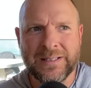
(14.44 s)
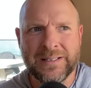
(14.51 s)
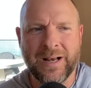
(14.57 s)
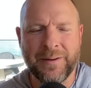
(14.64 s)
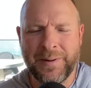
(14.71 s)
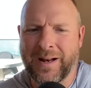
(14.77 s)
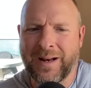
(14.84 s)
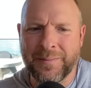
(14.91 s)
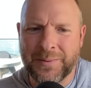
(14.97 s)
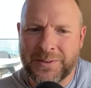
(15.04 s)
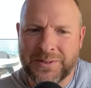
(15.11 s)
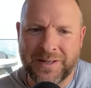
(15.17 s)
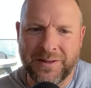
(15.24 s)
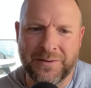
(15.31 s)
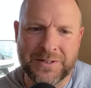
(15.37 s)
I mean, I could put
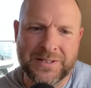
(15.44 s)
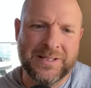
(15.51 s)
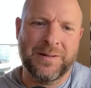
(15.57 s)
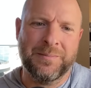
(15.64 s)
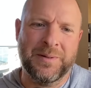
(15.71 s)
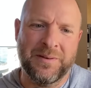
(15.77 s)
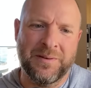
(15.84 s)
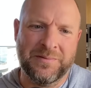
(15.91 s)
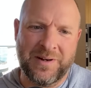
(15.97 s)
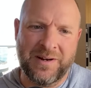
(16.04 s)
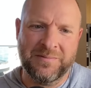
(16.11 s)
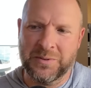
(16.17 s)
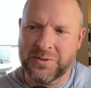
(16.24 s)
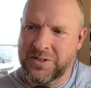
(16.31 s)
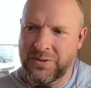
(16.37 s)
together a segment of the
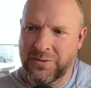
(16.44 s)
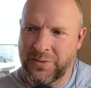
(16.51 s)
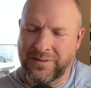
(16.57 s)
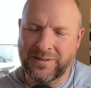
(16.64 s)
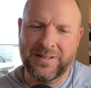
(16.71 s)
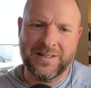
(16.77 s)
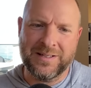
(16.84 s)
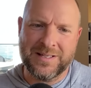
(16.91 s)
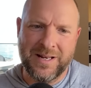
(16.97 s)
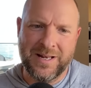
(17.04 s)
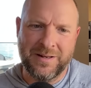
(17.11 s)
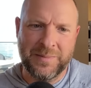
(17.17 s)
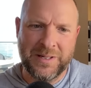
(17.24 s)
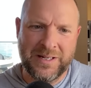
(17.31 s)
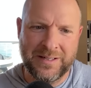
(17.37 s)
5 most annoying things said
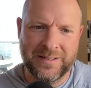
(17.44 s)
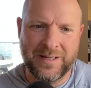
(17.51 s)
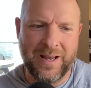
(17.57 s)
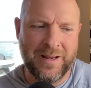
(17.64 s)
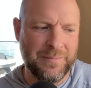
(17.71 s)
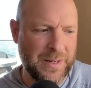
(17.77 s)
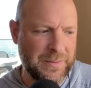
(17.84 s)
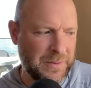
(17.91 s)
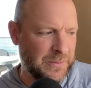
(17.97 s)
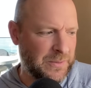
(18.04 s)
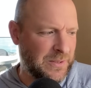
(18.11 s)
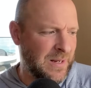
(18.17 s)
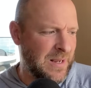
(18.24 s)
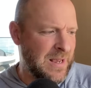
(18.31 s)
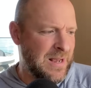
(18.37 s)
at Media Day. Maybe
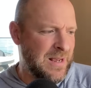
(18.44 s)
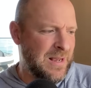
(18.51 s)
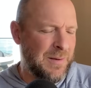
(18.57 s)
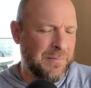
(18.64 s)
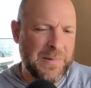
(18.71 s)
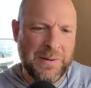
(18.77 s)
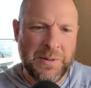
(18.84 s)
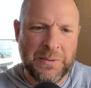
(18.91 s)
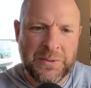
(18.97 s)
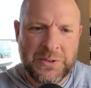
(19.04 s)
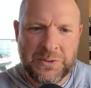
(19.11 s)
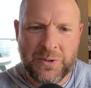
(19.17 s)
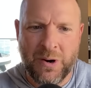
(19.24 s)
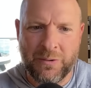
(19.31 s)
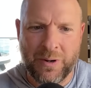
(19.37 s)
it would
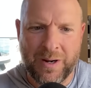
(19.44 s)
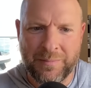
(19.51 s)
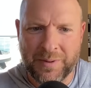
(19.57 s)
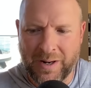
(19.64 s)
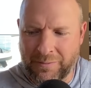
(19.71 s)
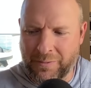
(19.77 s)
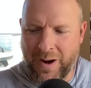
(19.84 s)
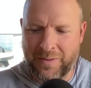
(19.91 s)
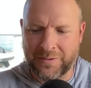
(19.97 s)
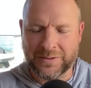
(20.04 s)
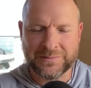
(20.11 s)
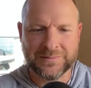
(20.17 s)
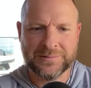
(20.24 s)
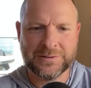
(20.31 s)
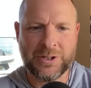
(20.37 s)
do all right, but I'd rather
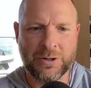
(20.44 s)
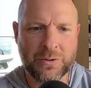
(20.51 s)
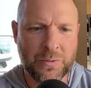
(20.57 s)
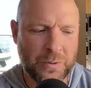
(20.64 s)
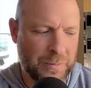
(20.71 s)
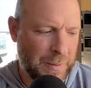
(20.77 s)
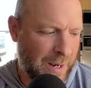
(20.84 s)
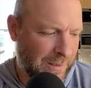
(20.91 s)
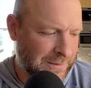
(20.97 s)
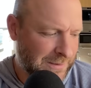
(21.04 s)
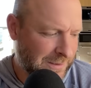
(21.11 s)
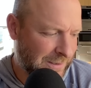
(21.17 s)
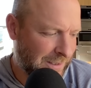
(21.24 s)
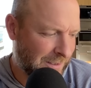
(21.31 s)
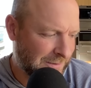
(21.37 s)
talk
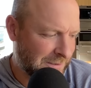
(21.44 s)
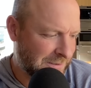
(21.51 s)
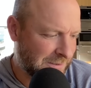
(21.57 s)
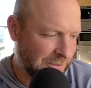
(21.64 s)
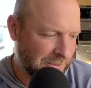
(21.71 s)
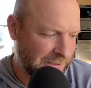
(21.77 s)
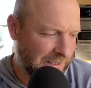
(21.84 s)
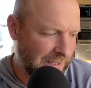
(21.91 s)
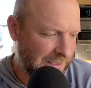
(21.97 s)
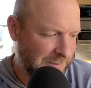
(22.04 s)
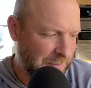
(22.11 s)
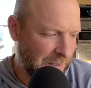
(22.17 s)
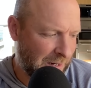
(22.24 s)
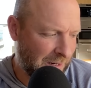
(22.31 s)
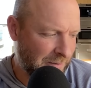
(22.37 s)
quarterbacks to start today's
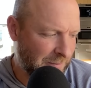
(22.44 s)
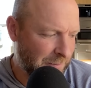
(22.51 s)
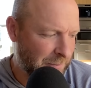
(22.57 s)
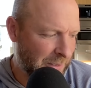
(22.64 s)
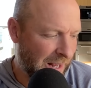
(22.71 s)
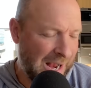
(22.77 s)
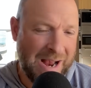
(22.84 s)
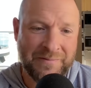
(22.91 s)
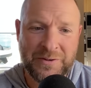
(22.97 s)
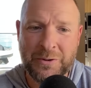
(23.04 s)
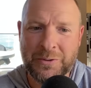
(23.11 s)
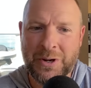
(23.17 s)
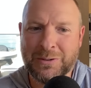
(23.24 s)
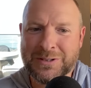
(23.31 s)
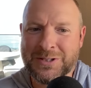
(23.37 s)
pod. But I have no
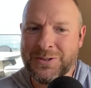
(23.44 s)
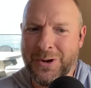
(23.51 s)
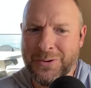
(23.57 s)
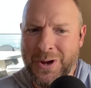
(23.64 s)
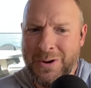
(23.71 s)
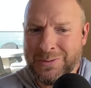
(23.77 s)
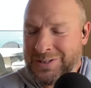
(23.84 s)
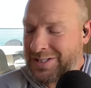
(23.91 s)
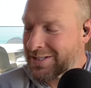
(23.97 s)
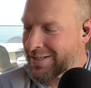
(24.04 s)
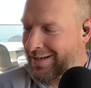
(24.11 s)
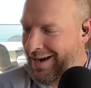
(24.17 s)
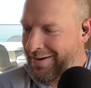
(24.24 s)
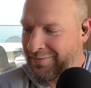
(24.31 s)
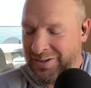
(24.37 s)
notes. No notes.
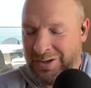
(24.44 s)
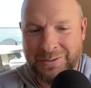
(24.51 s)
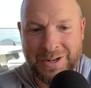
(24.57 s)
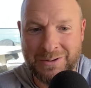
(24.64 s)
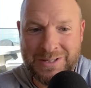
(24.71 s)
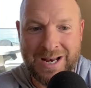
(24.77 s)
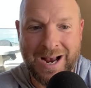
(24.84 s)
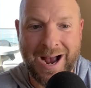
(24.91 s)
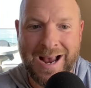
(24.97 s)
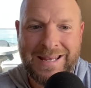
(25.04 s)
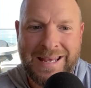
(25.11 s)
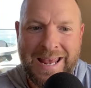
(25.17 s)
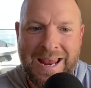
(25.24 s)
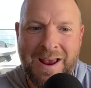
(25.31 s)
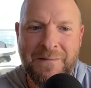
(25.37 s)
I have no notes. I
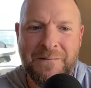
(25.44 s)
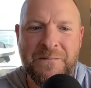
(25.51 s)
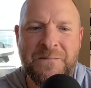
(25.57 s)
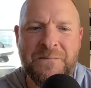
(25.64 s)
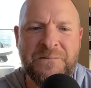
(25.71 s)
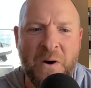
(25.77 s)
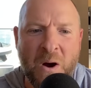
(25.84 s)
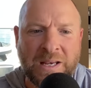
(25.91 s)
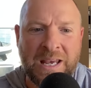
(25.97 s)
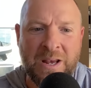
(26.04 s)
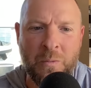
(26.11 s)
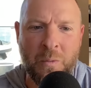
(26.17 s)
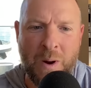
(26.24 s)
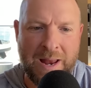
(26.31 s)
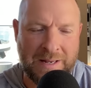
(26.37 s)
can't
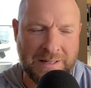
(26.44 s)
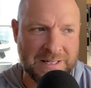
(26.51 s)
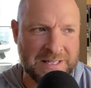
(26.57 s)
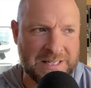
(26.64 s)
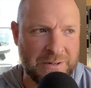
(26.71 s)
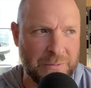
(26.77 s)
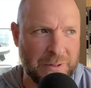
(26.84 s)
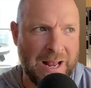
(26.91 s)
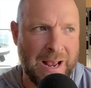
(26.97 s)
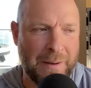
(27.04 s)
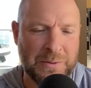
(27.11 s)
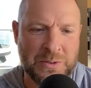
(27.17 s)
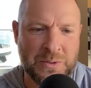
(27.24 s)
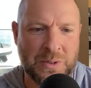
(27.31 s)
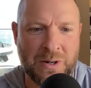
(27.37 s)
fucking wait to see what
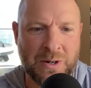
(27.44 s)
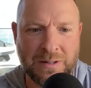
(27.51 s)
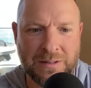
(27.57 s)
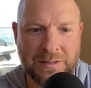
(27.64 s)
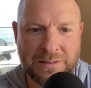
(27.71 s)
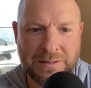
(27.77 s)
happens with Harden.